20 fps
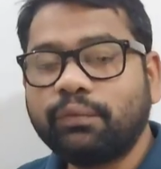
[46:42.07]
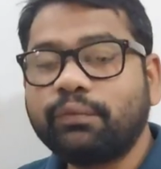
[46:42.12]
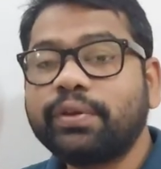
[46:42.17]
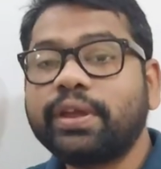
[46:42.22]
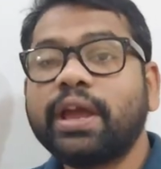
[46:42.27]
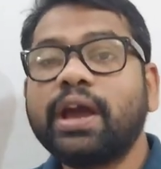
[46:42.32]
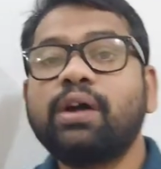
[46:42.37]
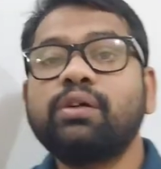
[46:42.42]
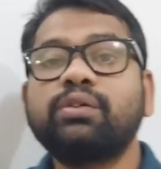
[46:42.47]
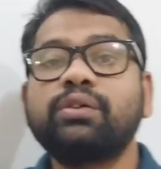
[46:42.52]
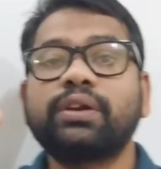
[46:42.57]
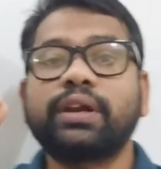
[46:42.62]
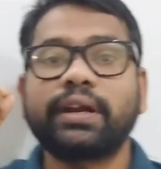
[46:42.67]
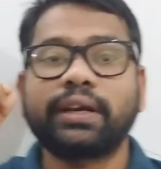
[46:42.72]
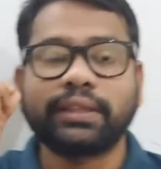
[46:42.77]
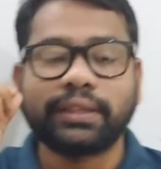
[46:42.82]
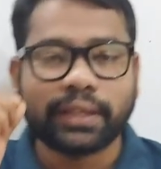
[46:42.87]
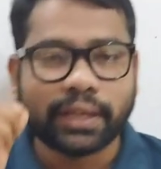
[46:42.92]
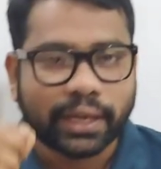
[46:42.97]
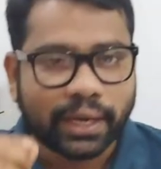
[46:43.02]
We have to
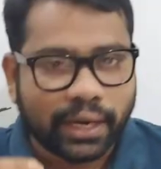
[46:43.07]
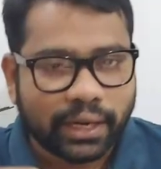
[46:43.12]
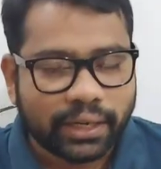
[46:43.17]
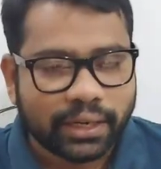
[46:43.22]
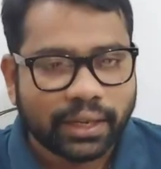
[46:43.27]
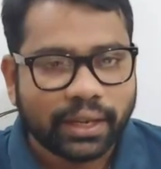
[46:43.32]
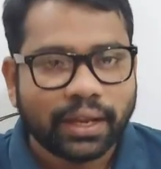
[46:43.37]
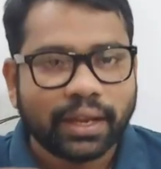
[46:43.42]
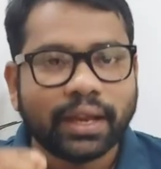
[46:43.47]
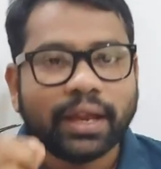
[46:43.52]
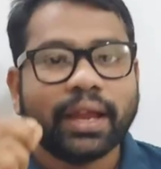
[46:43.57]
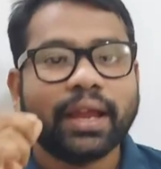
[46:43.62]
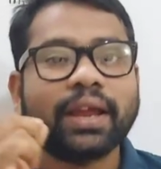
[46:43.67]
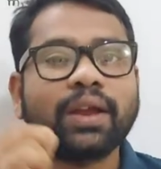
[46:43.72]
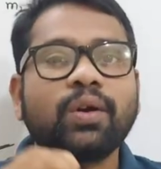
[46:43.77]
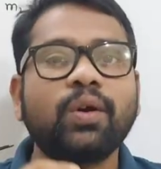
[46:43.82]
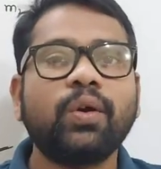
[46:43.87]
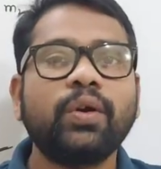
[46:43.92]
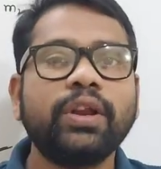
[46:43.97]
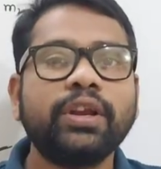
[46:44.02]
write that
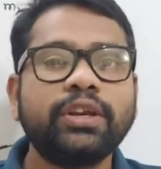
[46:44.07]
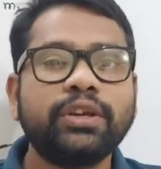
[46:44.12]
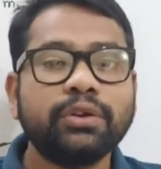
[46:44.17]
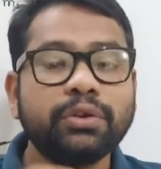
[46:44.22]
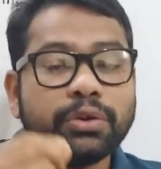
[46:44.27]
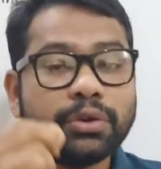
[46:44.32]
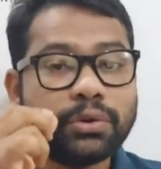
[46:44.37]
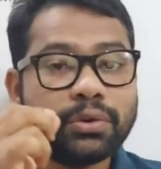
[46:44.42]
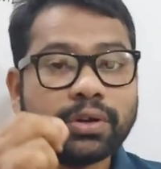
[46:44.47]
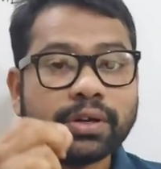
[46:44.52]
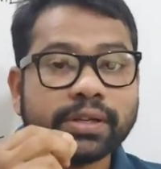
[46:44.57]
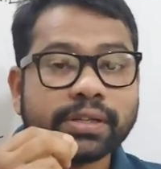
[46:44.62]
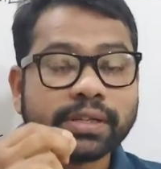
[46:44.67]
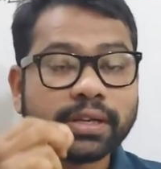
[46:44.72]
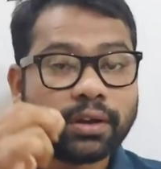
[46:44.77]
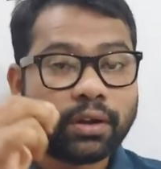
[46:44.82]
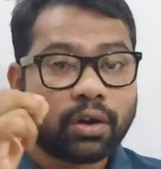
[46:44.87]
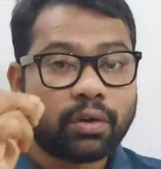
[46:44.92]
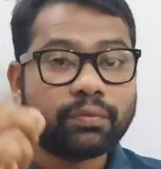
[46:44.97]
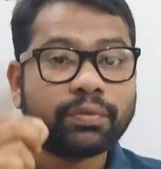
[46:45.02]
according to
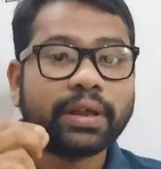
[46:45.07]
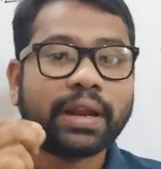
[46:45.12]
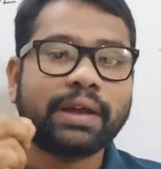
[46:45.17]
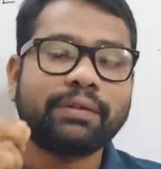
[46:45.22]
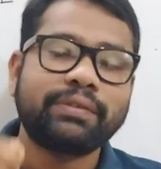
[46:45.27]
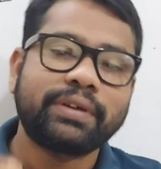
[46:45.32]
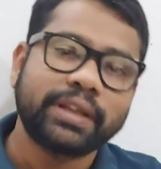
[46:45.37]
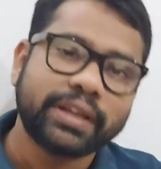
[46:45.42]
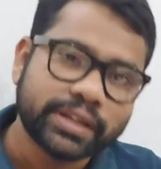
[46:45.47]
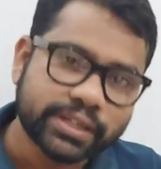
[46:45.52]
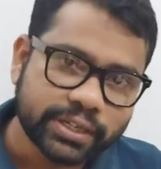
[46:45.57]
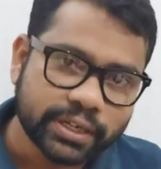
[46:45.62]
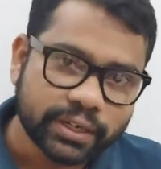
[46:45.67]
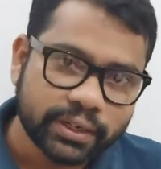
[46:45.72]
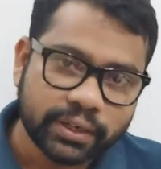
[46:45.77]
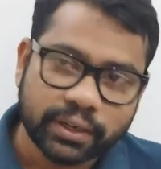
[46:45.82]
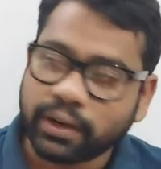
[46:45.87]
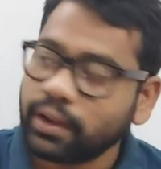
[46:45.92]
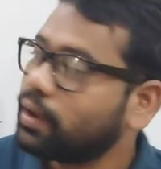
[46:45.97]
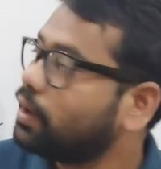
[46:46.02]
Newton's law of
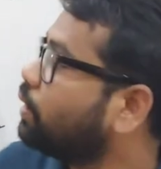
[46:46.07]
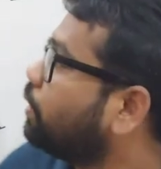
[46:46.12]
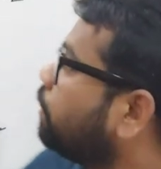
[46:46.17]
gravitation,